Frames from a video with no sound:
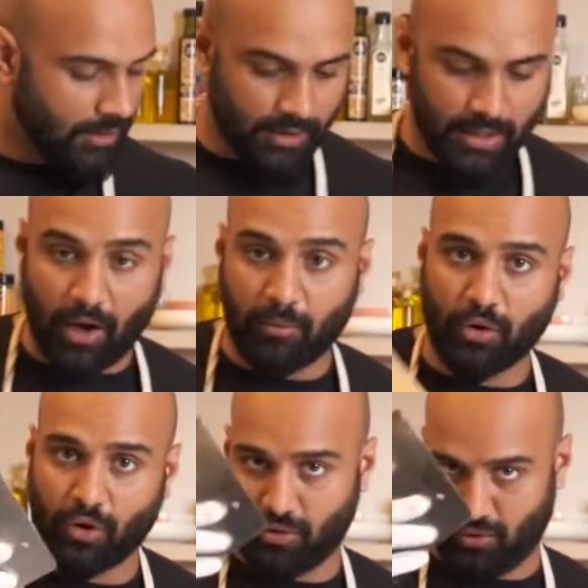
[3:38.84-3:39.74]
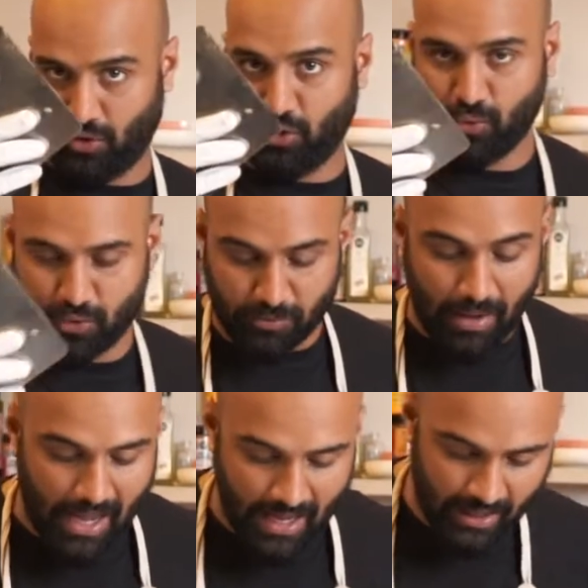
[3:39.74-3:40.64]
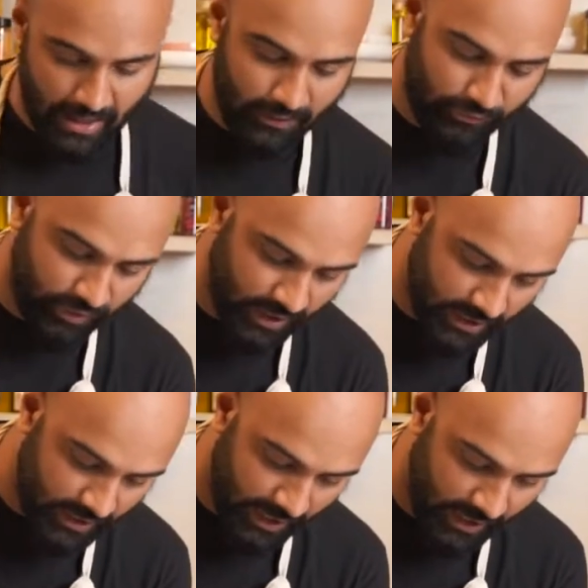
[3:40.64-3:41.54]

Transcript: Now I'm going to use my nifty thing